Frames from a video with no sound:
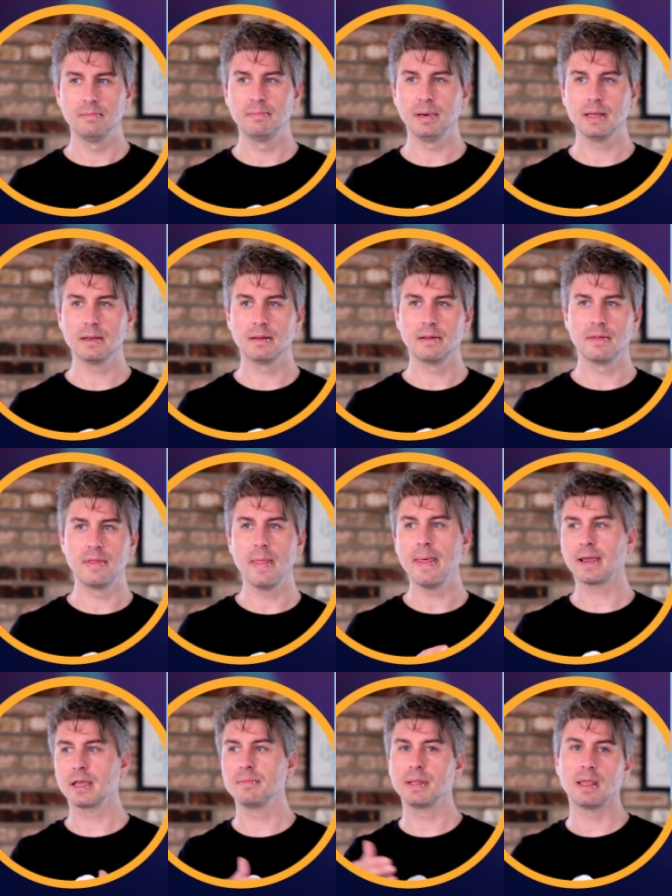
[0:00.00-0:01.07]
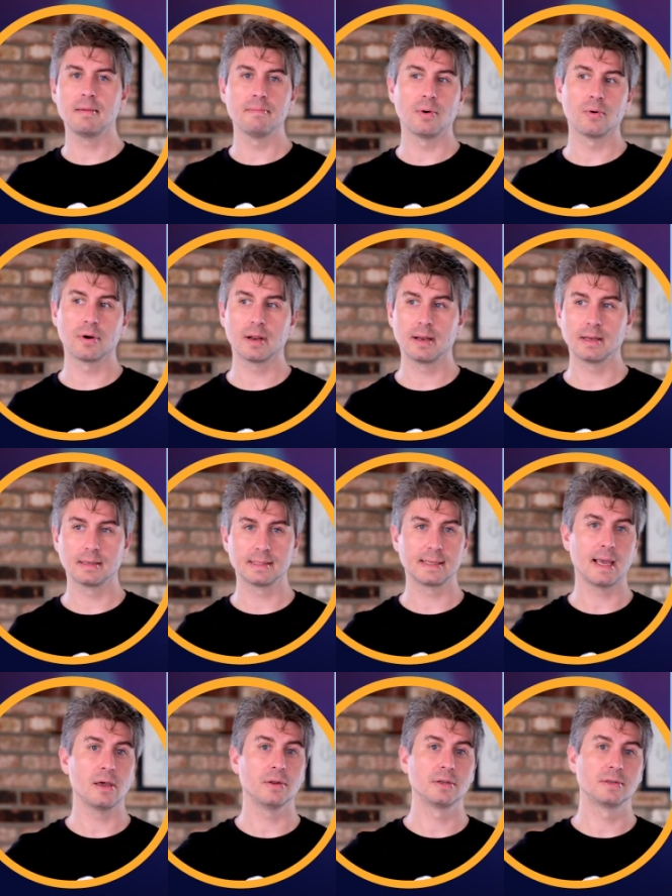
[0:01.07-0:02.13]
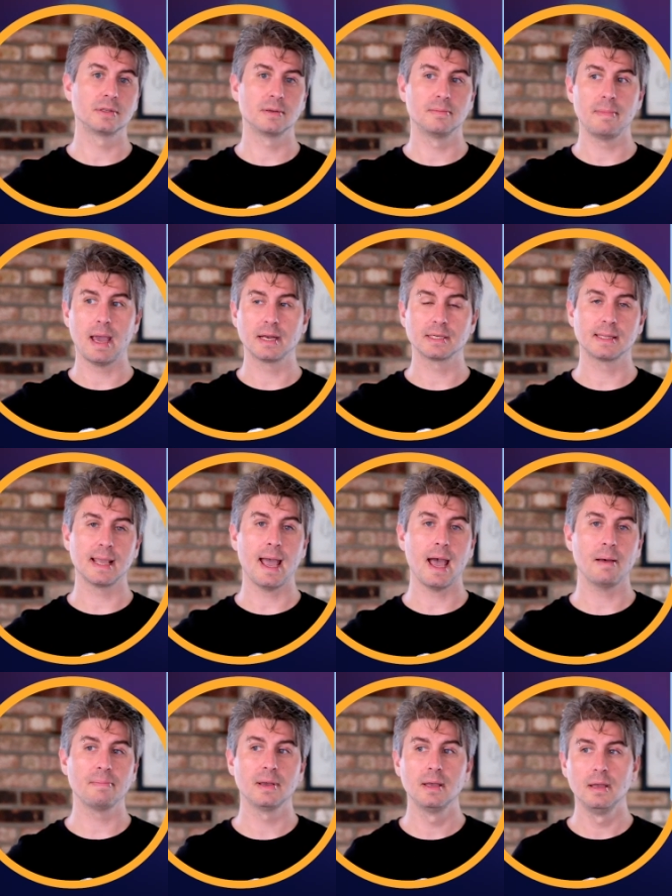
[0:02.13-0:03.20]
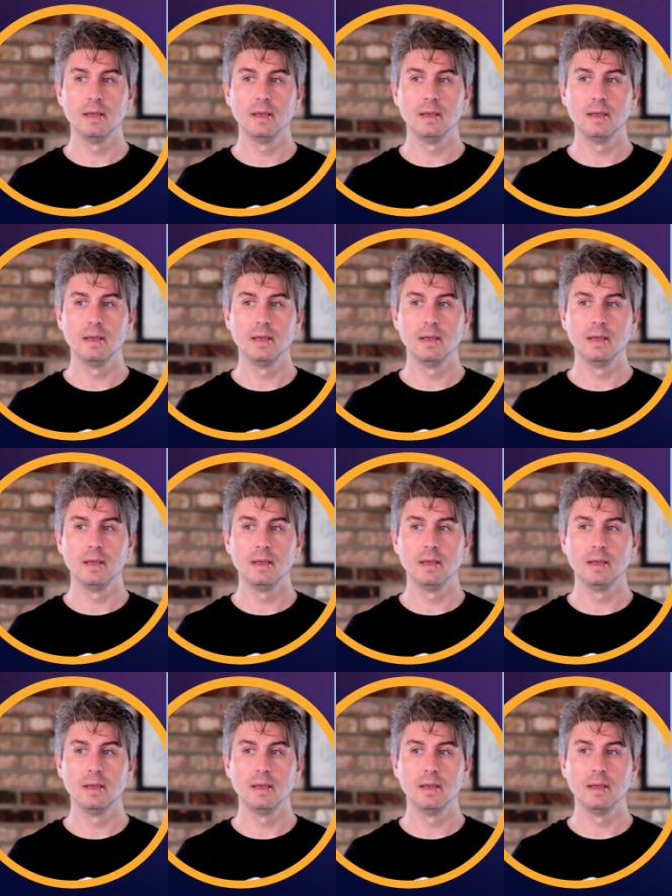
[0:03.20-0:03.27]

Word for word: but then that can be imported and styled to match the app.